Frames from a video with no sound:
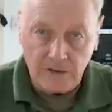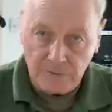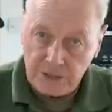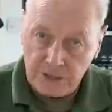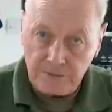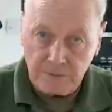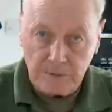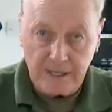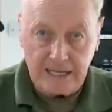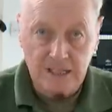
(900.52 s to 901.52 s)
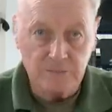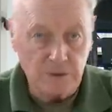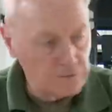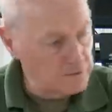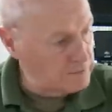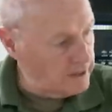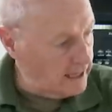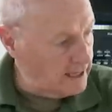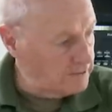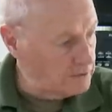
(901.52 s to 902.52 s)
obviously the next move from
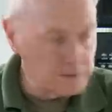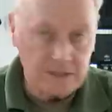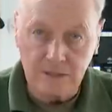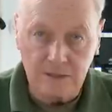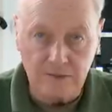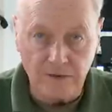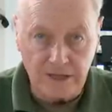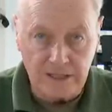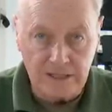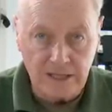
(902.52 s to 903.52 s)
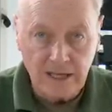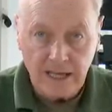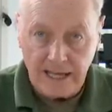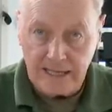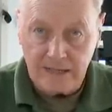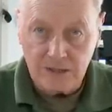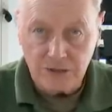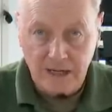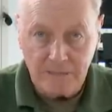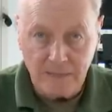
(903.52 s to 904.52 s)
there will be to devise a
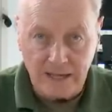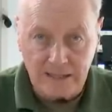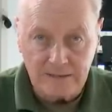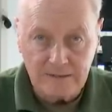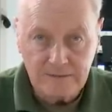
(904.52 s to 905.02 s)
track plan.